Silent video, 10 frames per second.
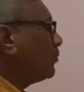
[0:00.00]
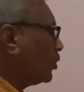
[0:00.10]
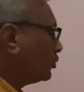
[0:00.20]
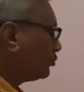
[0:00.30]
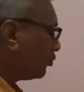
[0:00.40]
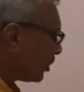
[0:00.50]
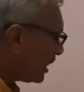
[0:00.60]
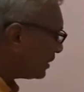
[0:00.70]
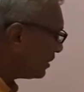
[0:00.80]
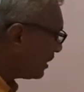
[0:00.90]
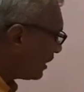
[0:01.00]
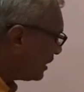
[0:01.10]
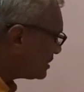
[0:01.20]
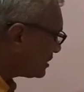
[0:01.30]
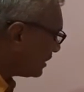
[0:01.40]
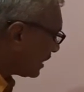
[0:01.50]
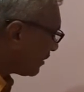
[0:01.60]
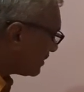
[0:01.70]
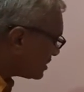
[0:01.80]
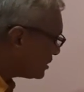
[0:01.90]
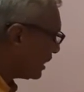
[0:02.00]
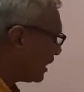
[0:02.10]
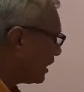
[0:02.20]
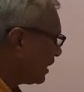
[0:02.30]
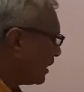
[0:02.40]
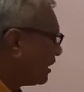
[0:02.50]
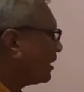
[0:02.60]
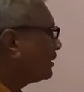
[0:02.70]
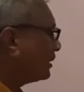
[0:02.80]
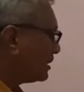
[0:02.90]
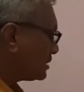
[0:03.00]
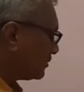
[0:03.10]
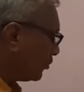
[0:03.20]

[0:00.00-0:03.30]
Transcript: Mohan Thorat is requesting this